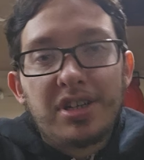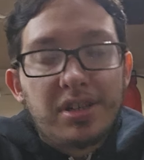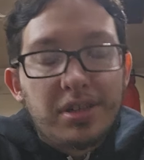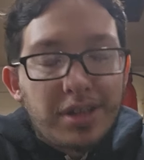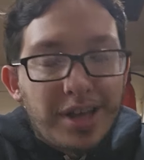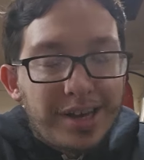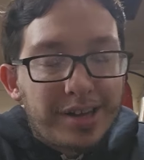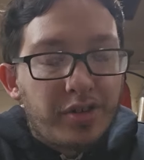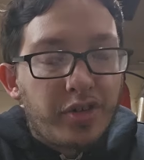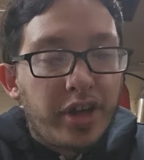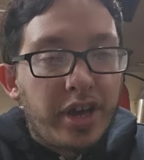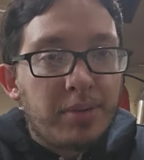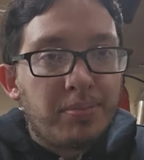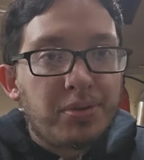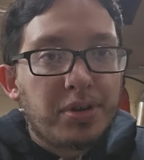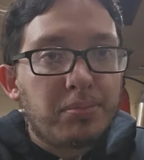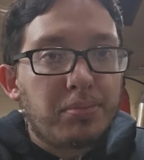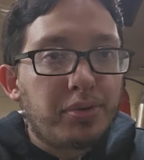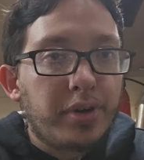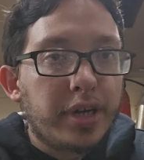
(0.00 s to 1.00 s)
that
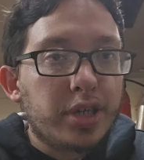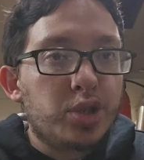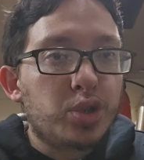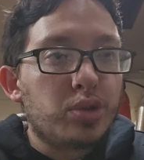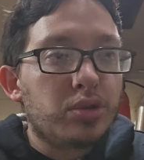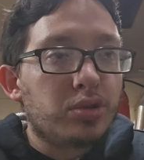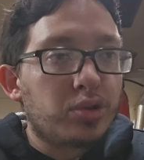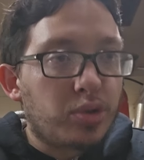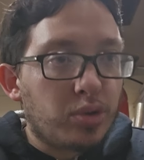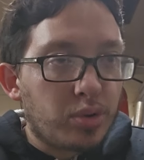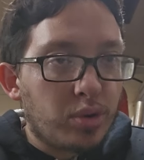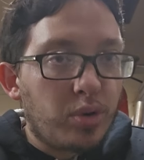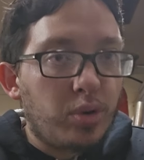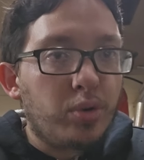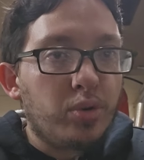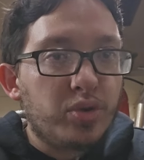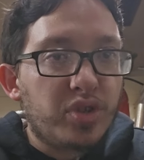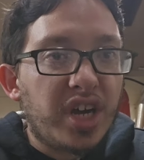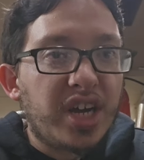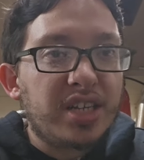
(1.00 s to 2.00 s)
clamping pressure is going to
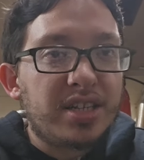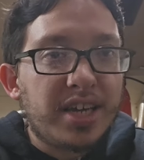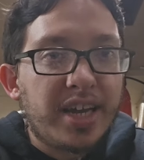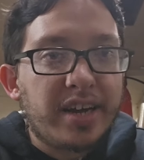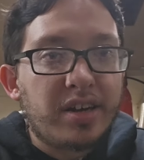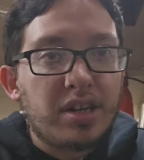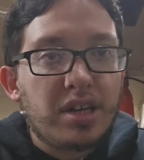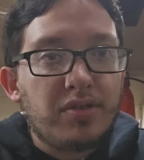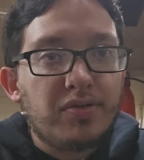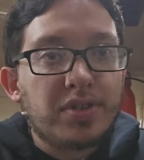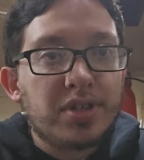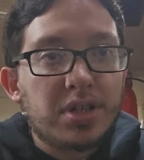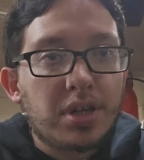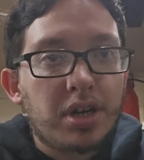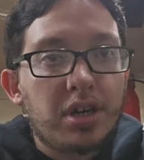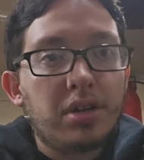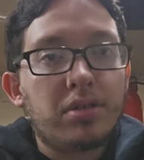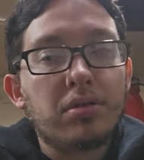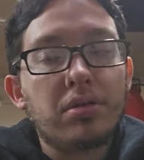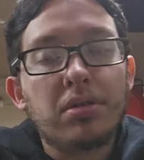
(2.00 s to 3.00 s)
hold that down even
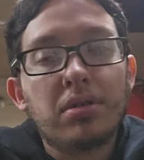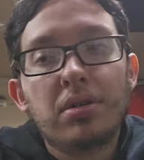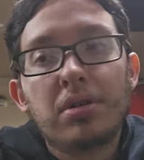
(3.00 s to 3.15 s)
tighter.